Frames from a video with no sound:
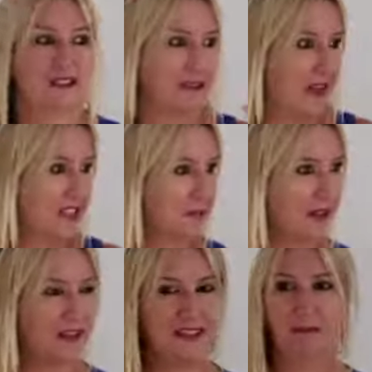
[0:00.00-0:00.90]
So that's why
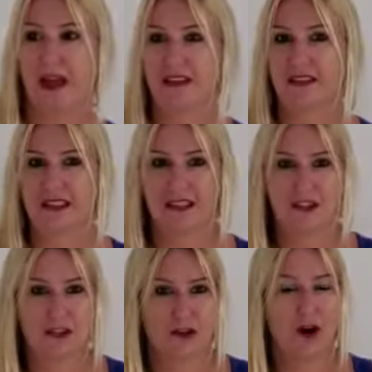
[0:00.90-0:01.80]
that dependency
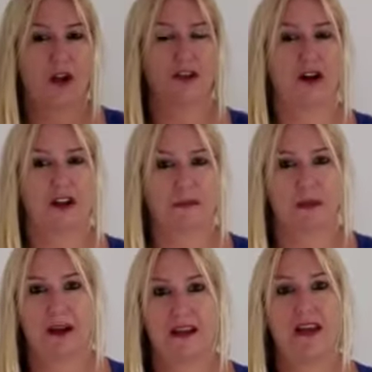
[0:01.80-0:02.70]
to autonomy,
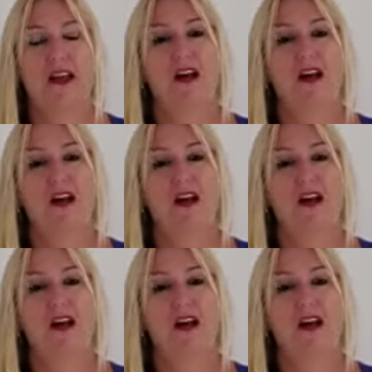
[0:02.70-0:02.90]
right?